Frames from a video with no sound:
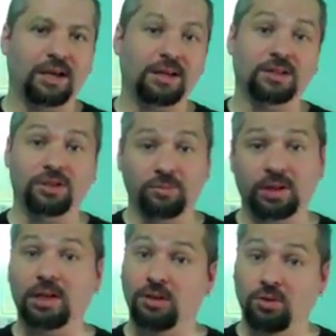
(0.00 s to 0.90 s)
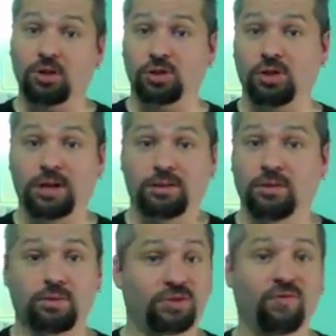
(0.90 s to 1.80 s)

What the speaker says: and it's something that you can try too.